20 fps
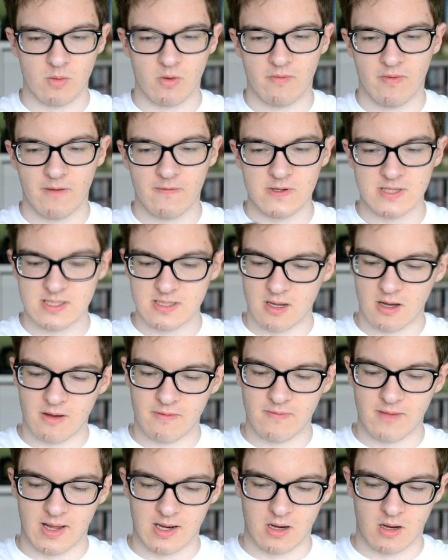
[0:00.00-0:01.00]
with other
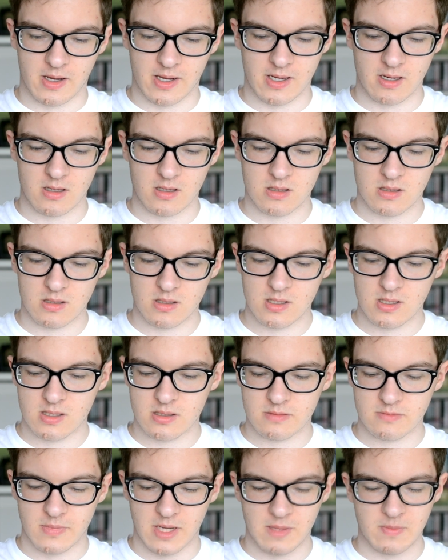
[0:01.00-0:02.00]
stuff and like
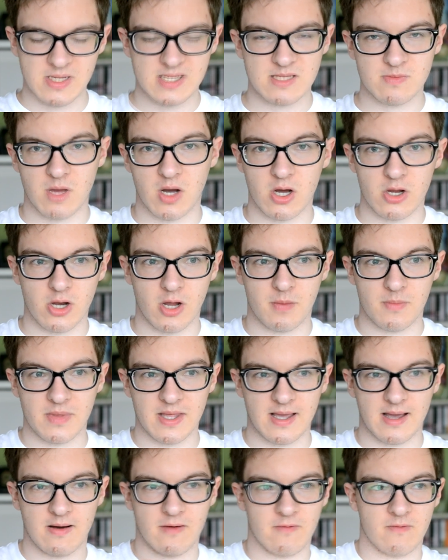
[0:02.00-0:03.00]
maybe smarten up
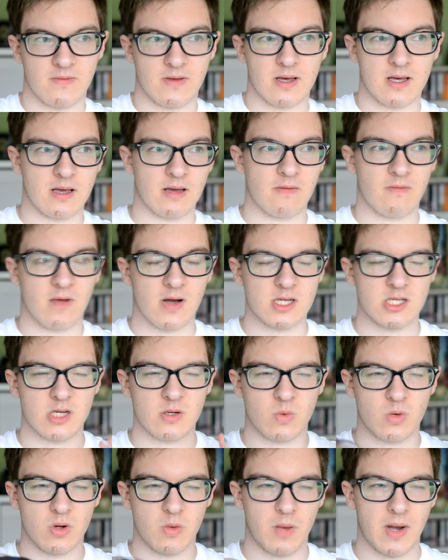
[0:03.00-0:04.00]
the outfit if I
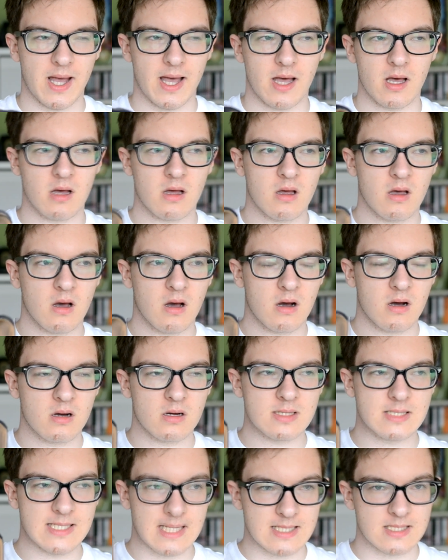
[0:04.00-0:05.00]
don't want to wear
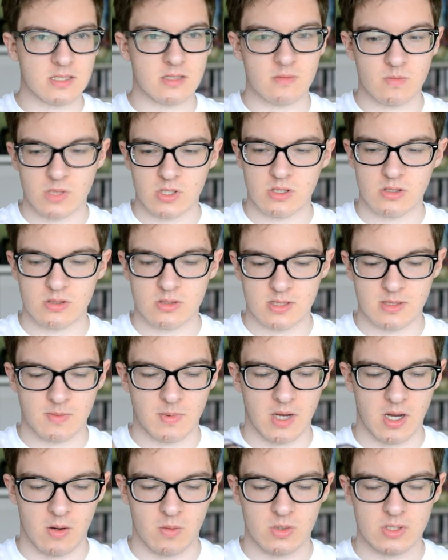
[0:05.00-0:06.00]
desert boots
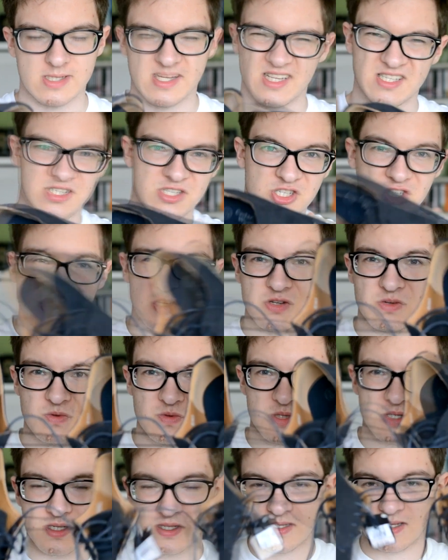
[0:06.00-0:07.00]
but I want desert
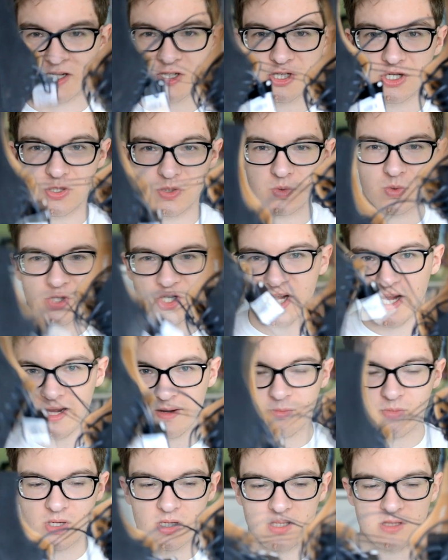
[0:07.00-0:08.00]
shoes because they're shoe
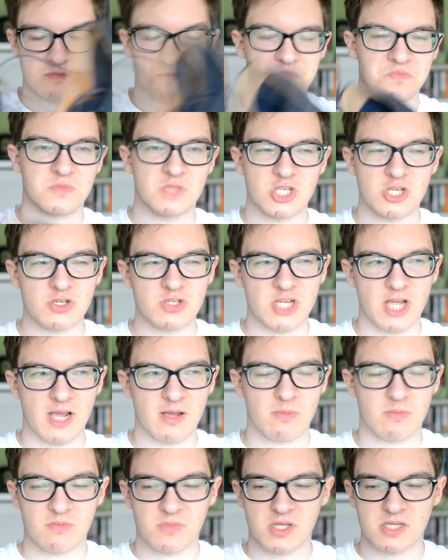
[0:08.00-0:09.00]
shape,
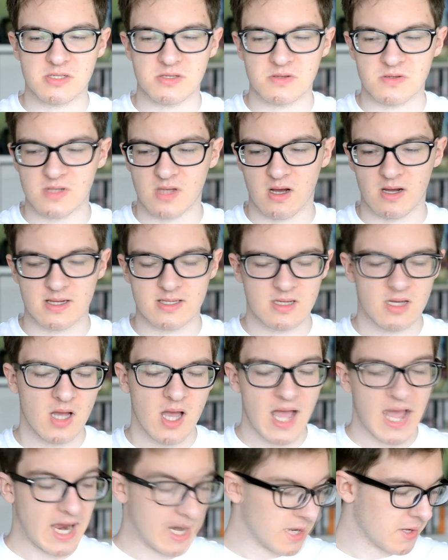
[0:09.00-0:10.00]
they're shoe size.
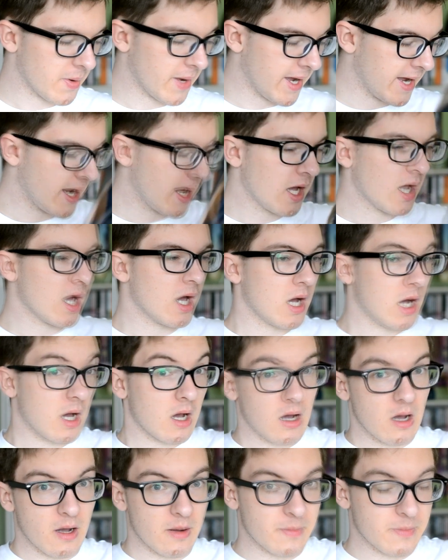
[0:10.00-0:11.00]
Anyway,
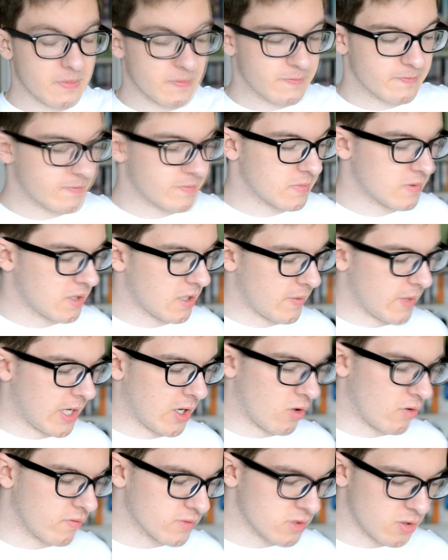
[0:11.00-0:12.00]
I'm
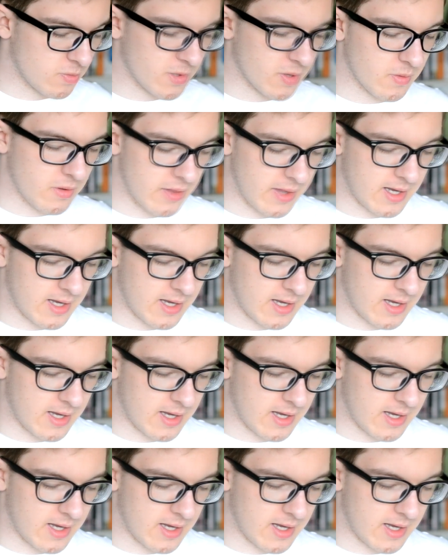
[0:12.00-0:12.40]
going off topic with